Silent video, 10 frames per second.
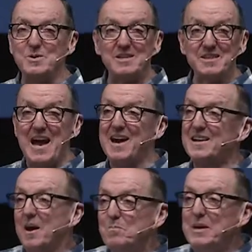Doesn't act
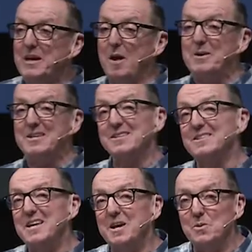unbecoming.
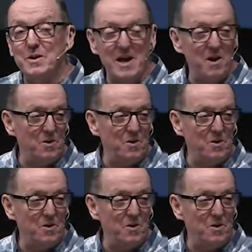Doesn't take into account